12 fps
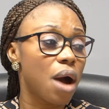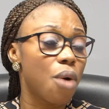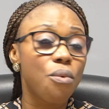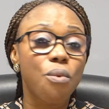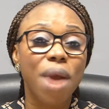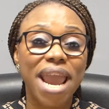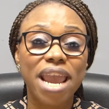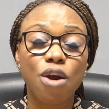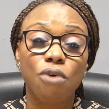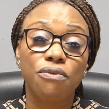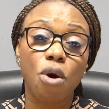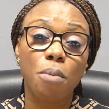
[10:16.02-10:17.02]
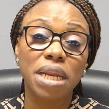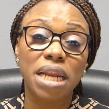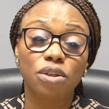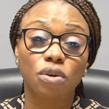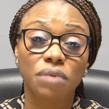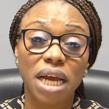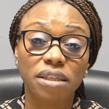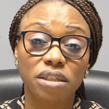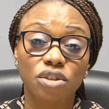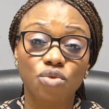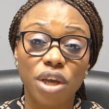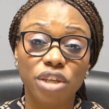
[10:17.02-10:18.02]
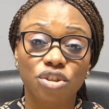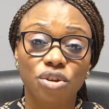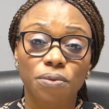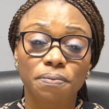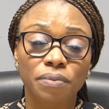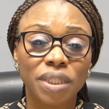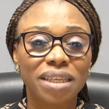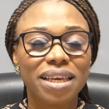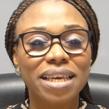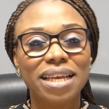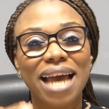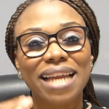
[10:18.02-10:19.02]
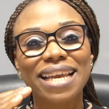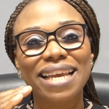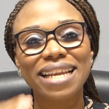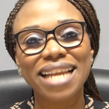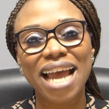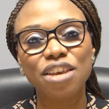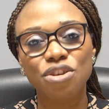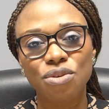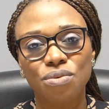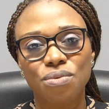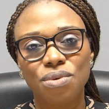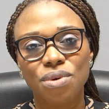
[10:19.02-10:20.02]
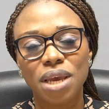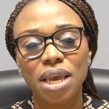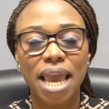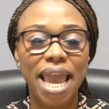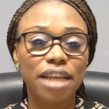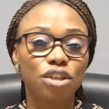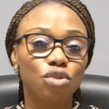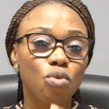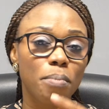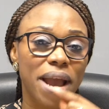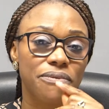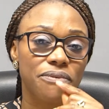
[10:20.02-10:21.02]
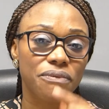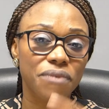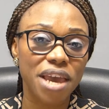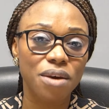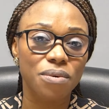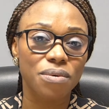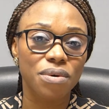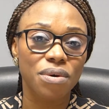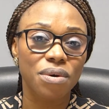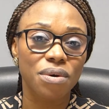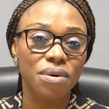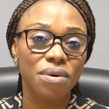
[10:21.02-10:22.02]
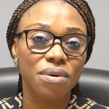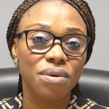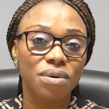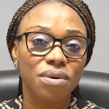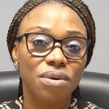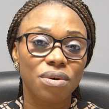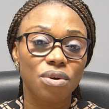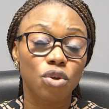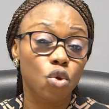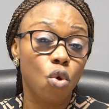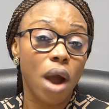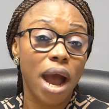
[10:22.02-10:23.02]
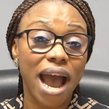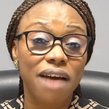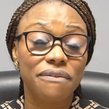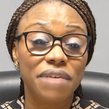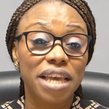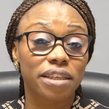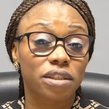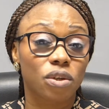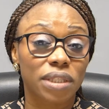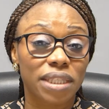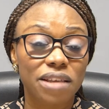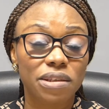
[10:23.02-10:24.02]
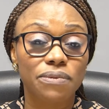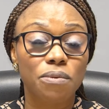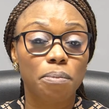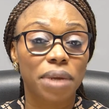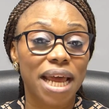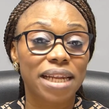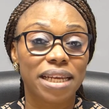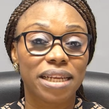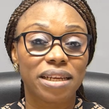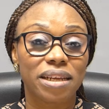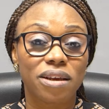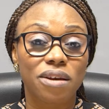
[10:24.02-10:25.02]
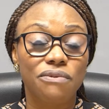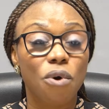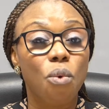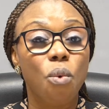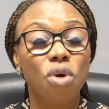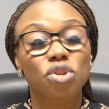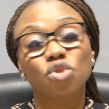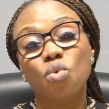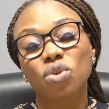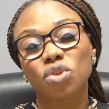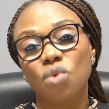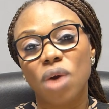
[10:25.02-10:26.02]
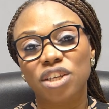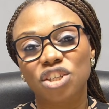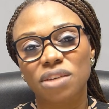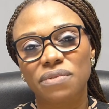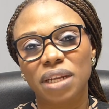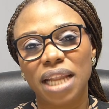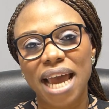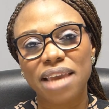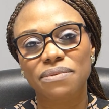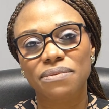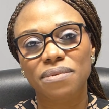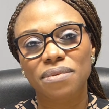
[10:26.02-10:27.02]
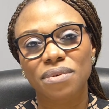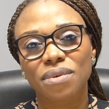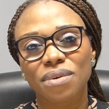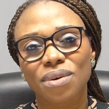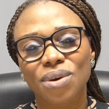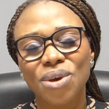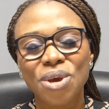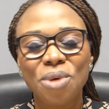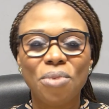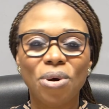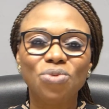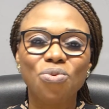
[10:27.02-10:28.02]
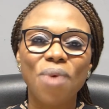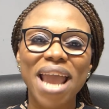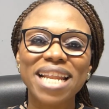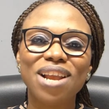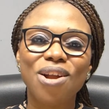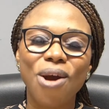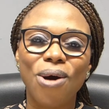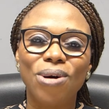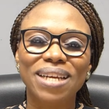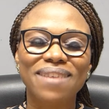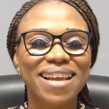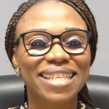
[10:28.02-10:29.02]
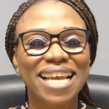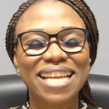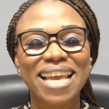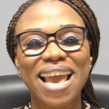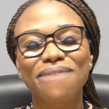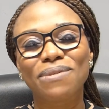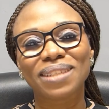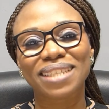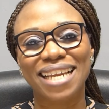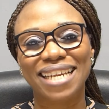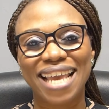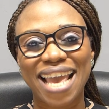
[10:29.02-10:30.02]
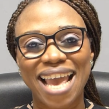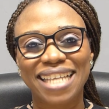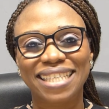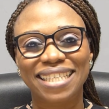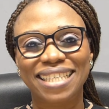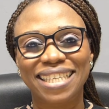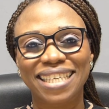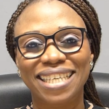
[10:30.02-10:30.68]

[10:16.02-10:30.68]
way of coming out of that situation. It can hinder you and you might fail to have a successful planning for what you want to achieve in life. But when God created the heavens and the earth,